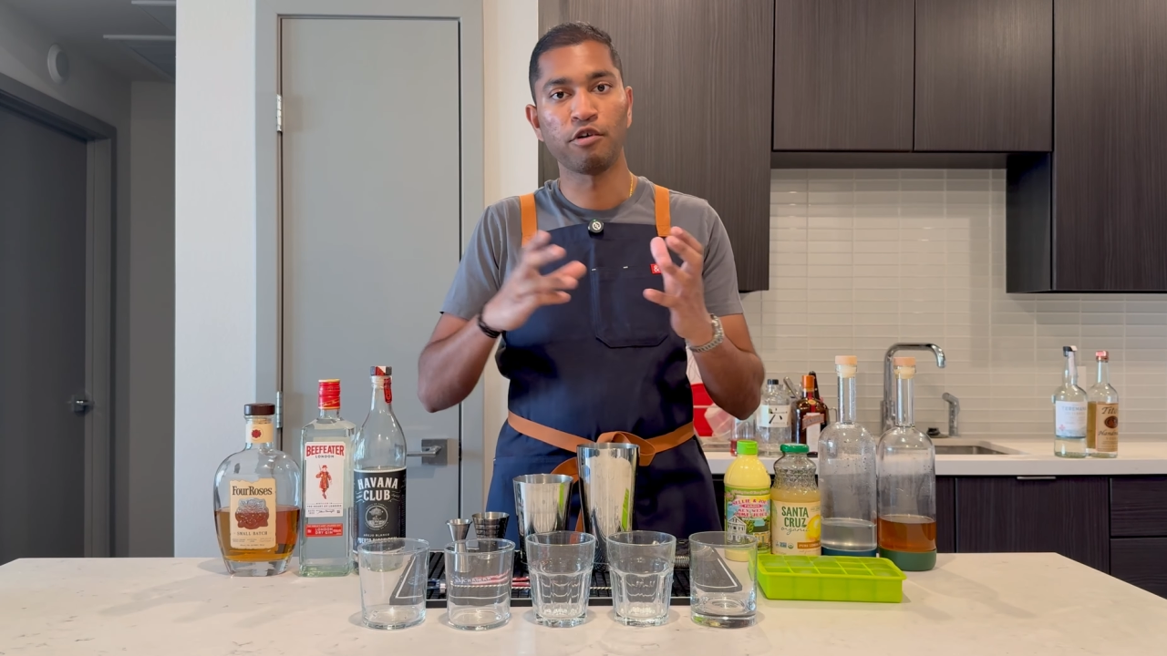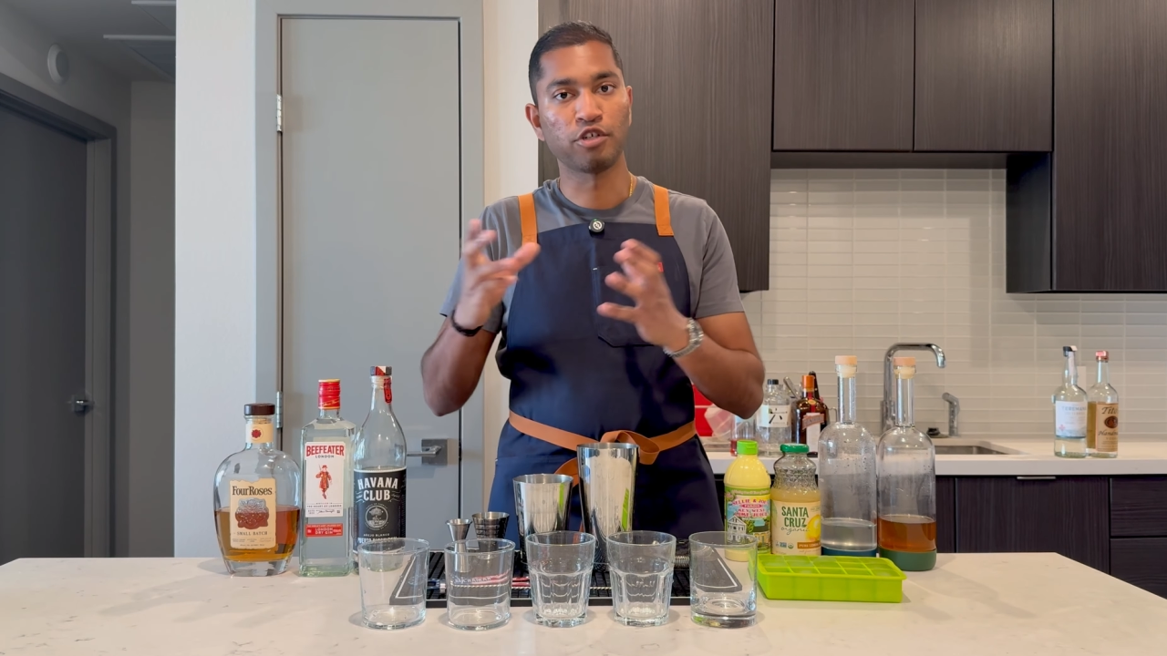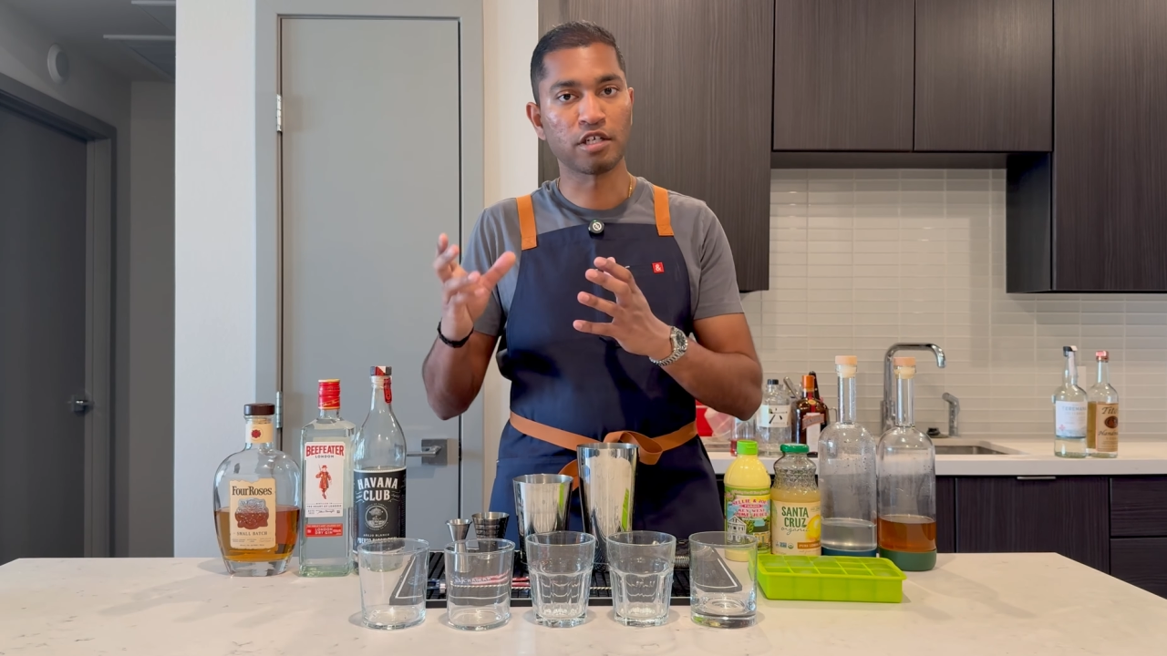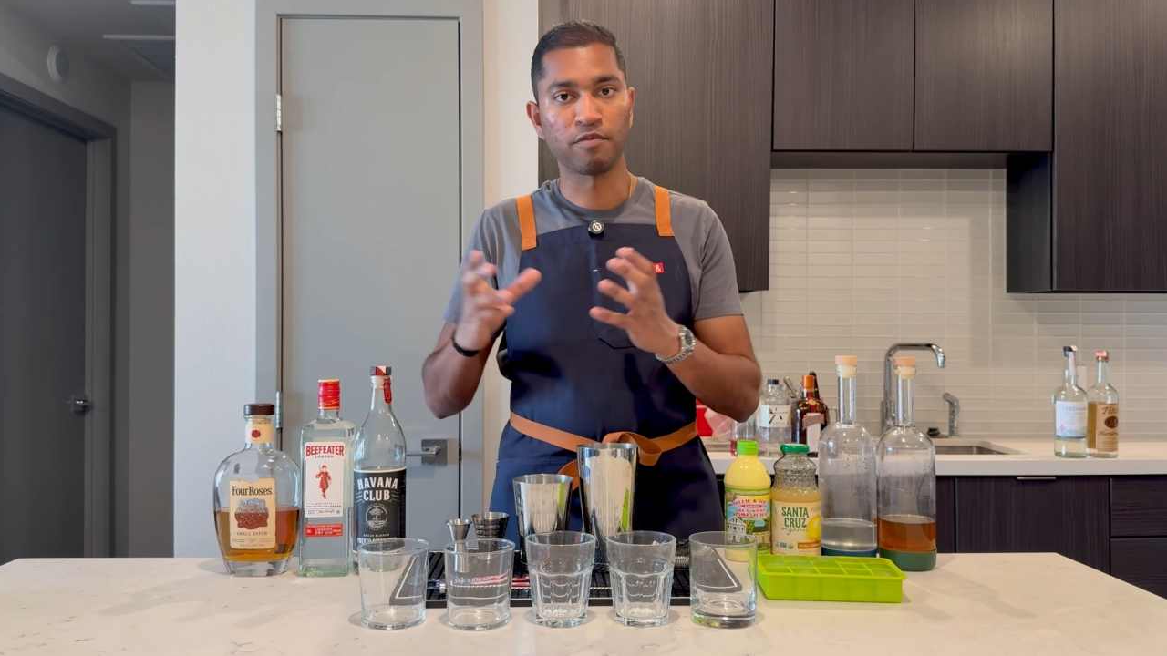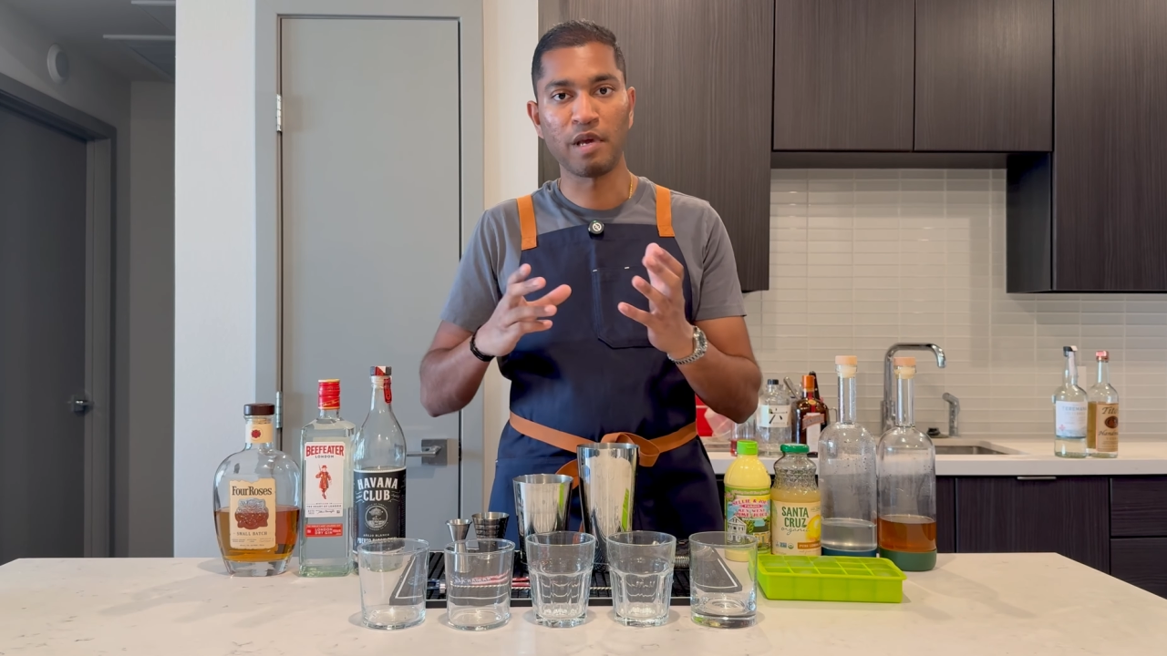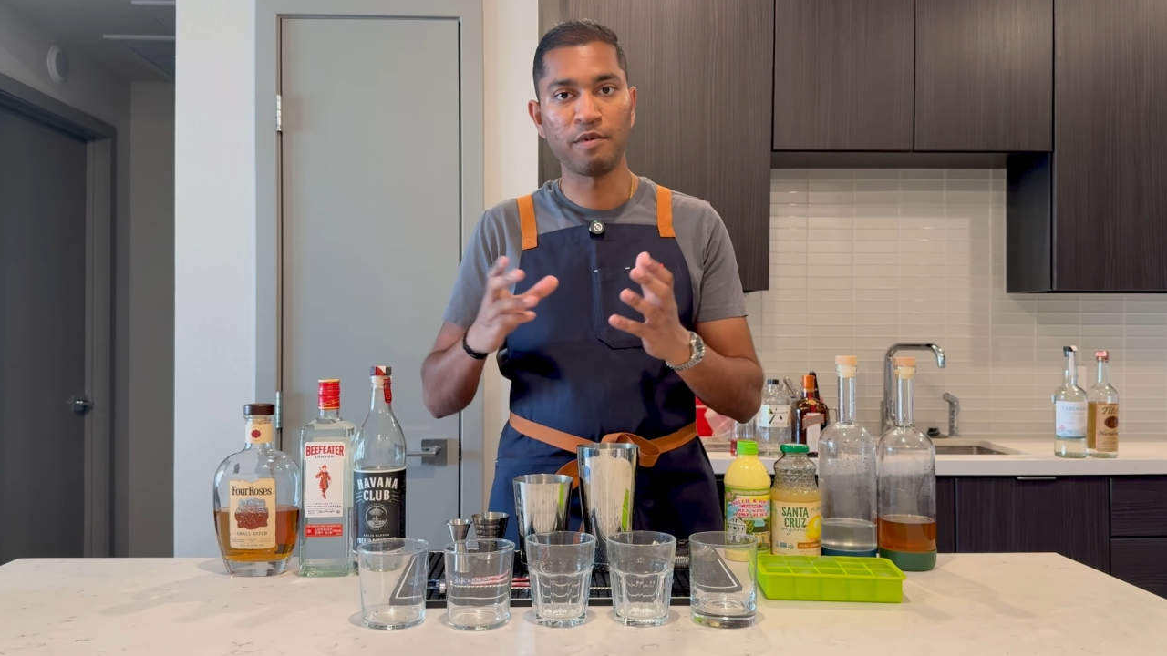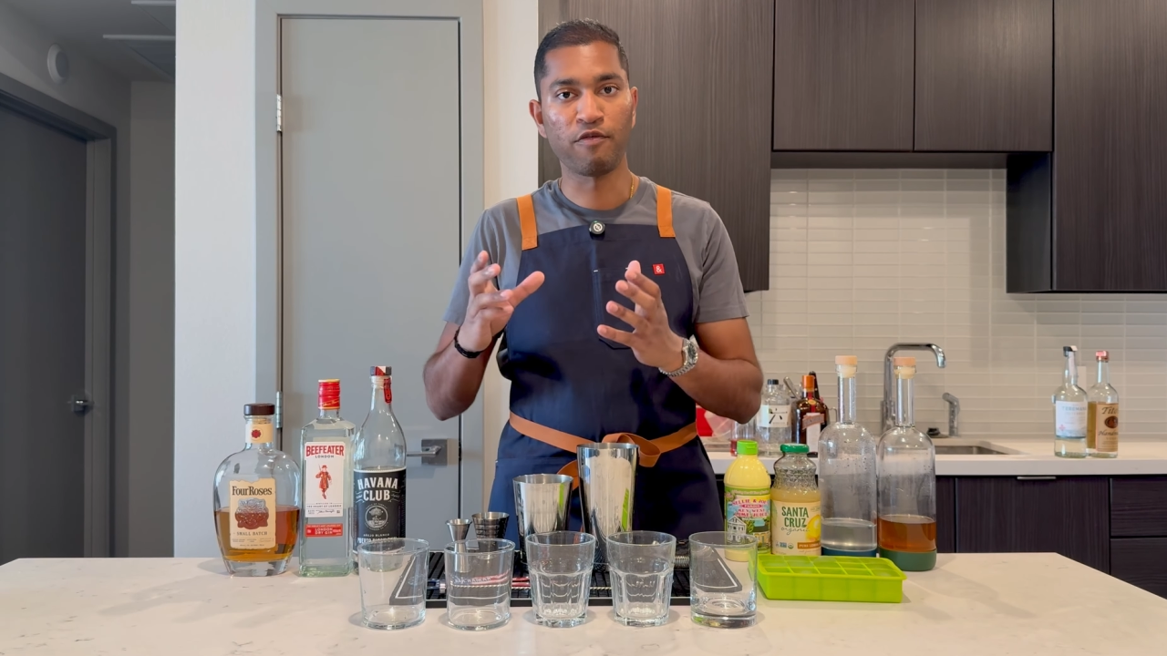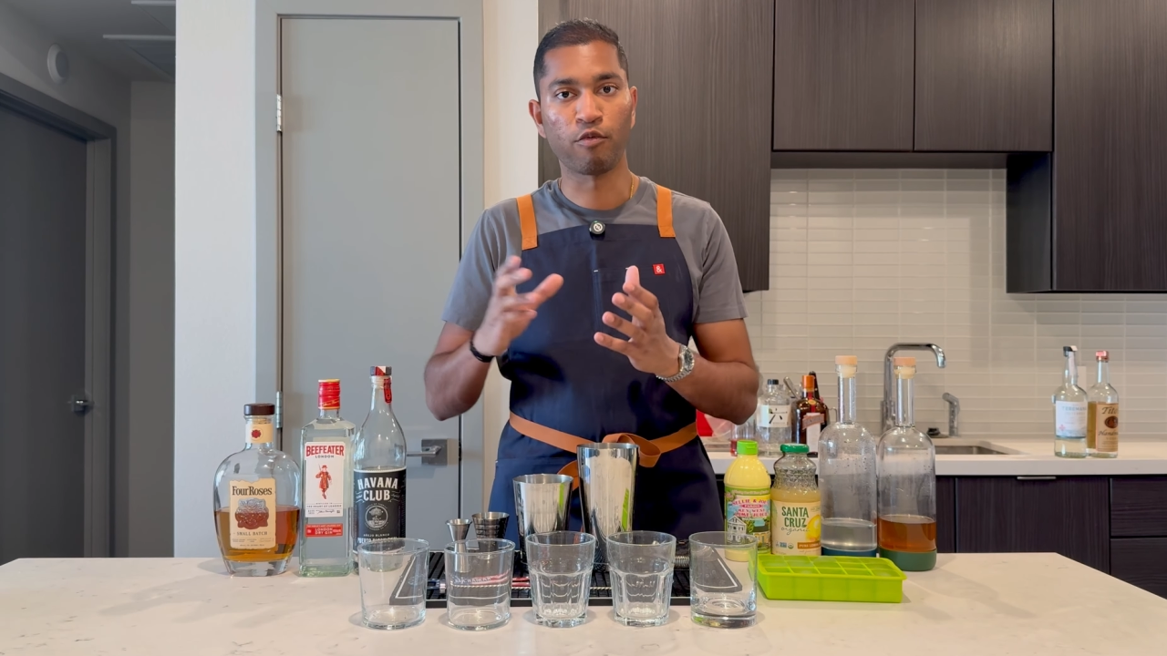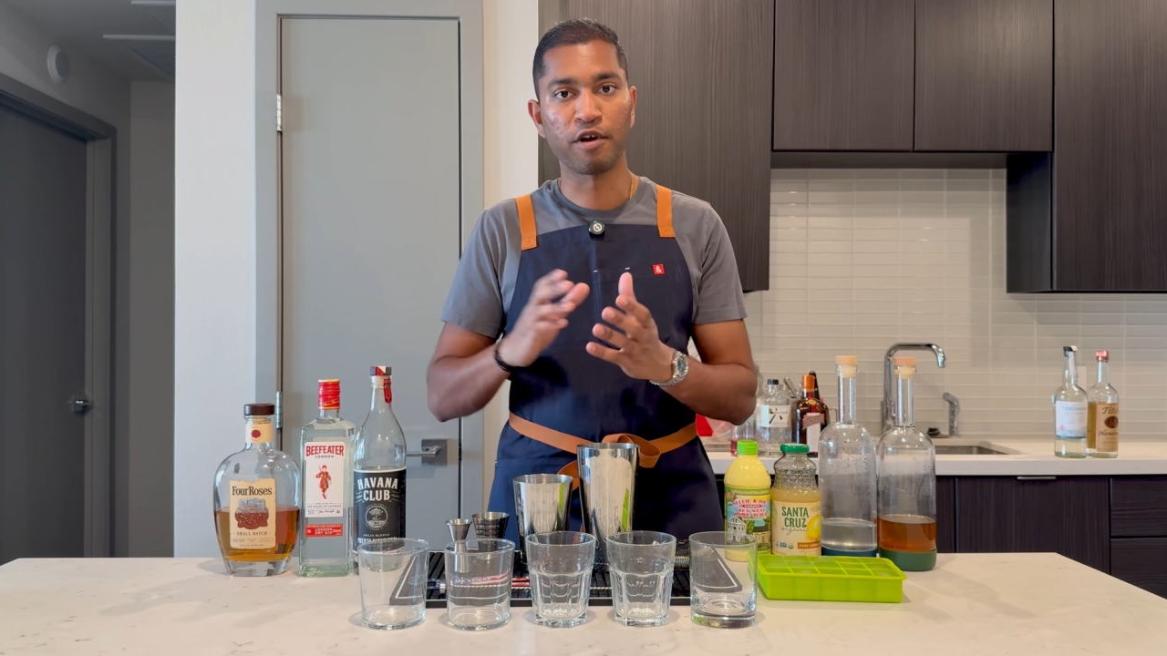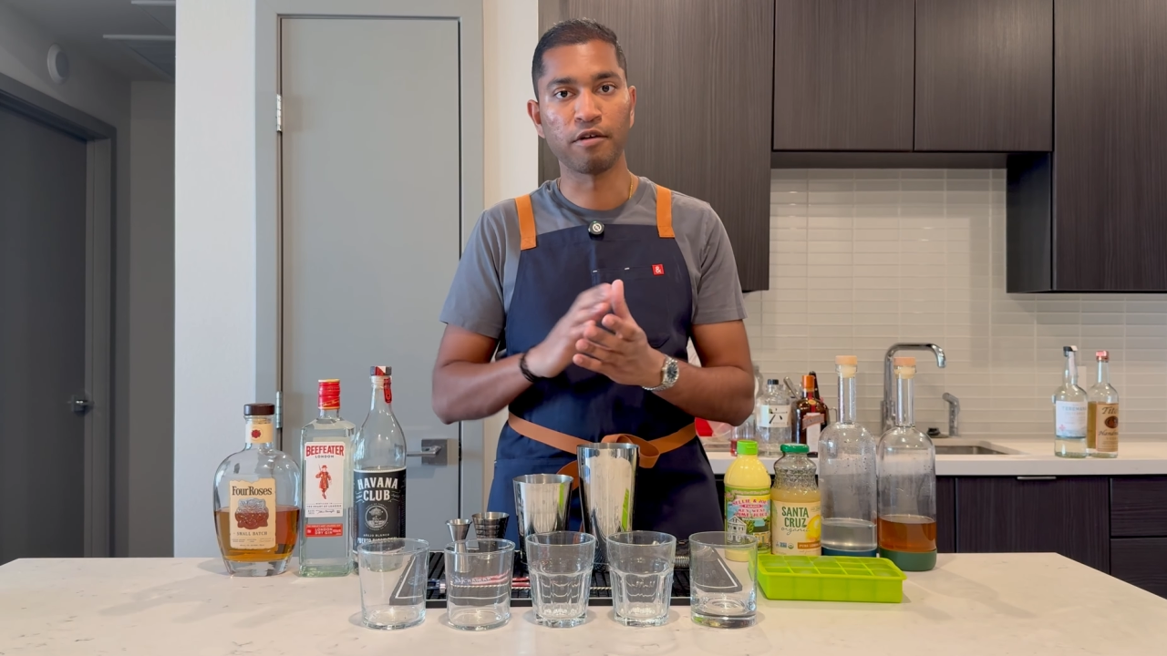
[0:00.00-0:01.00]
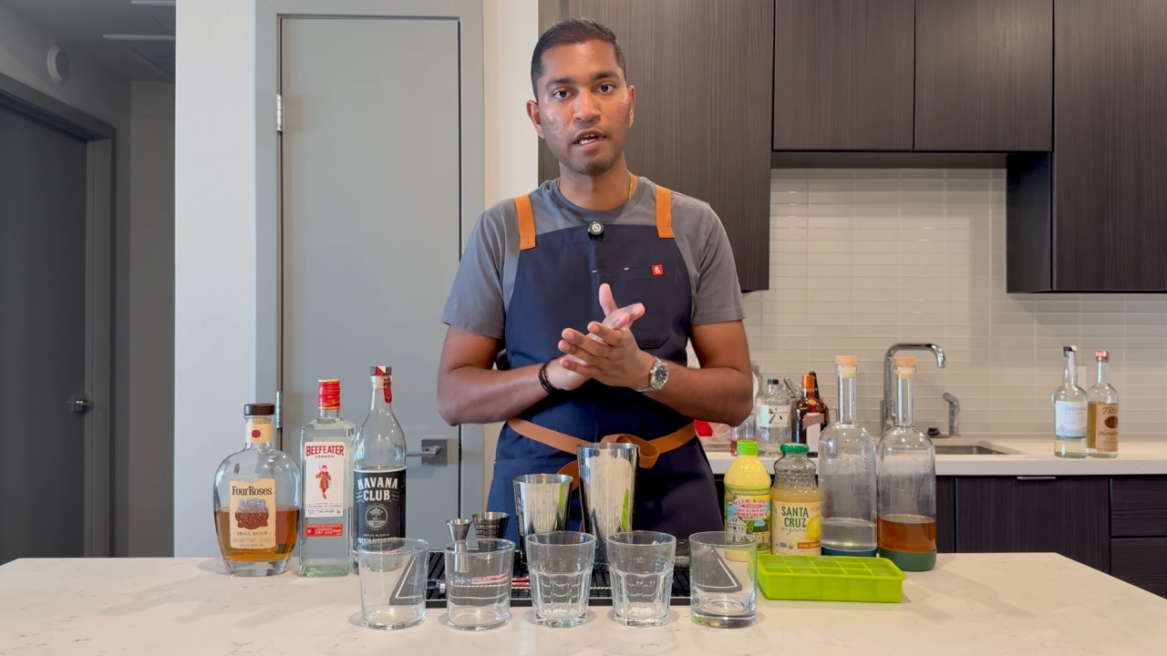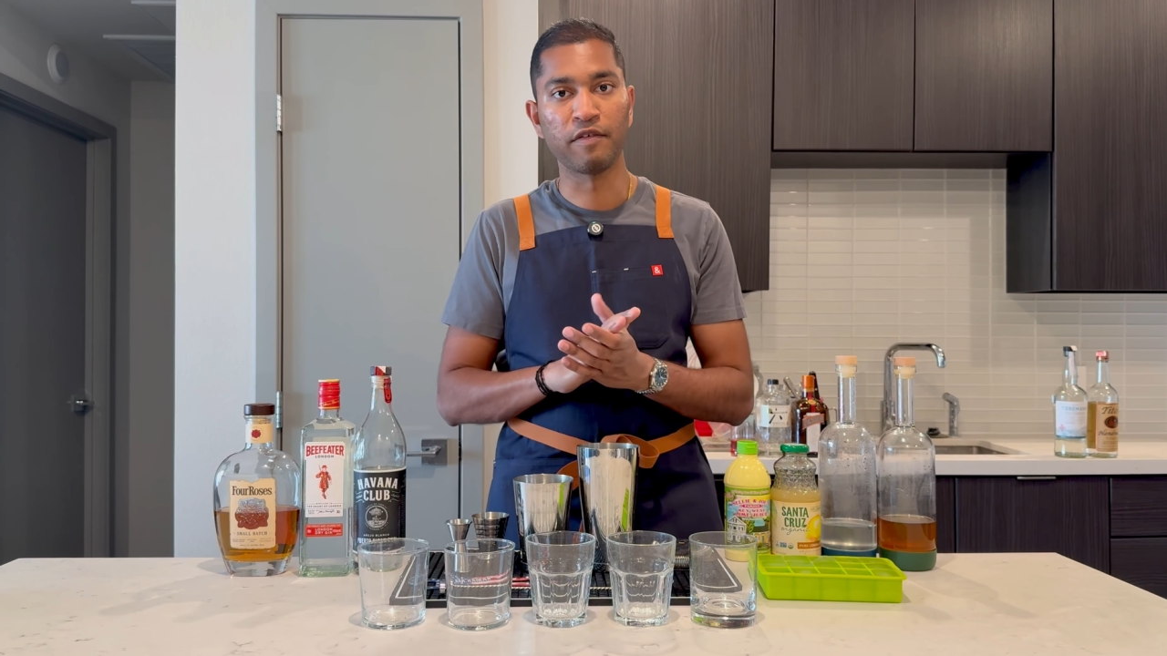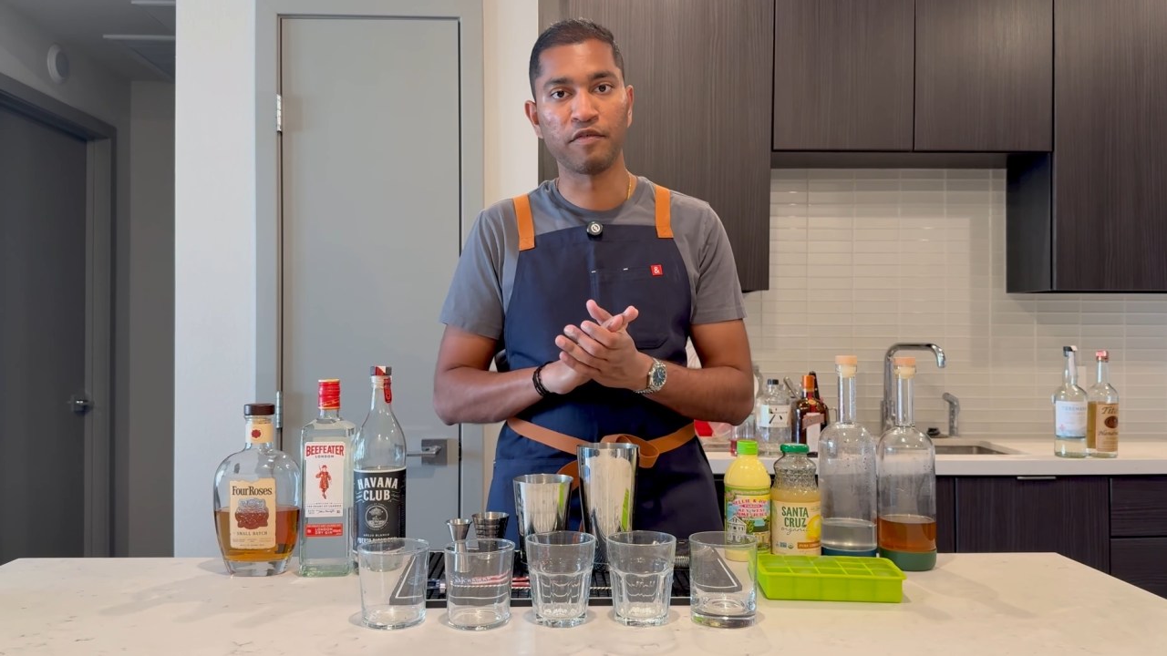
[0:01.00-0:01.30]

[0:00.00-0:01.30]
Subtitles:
adjust maybe for where you live,